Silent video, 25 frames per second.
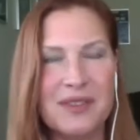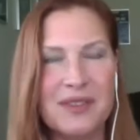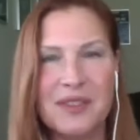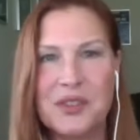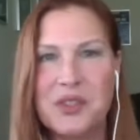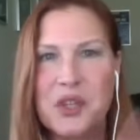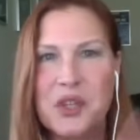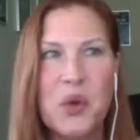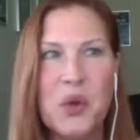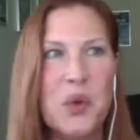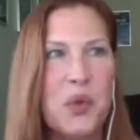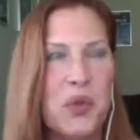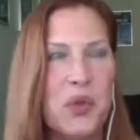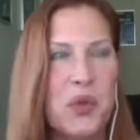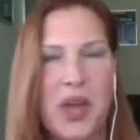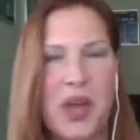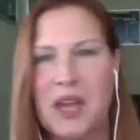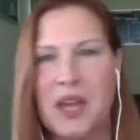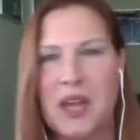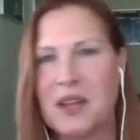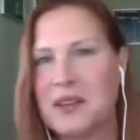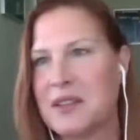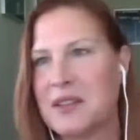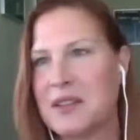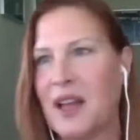do
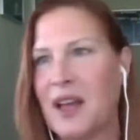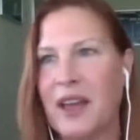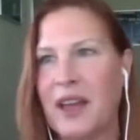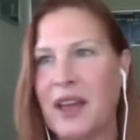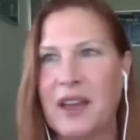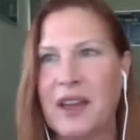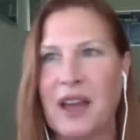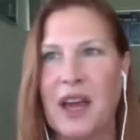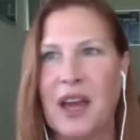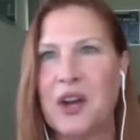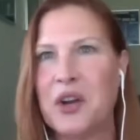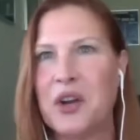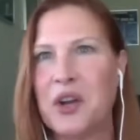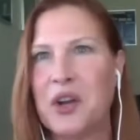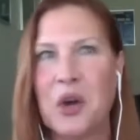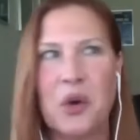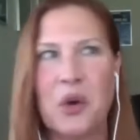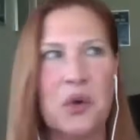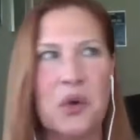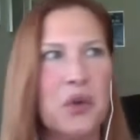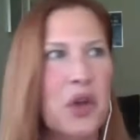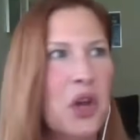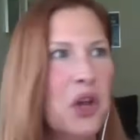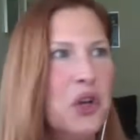things like i don't know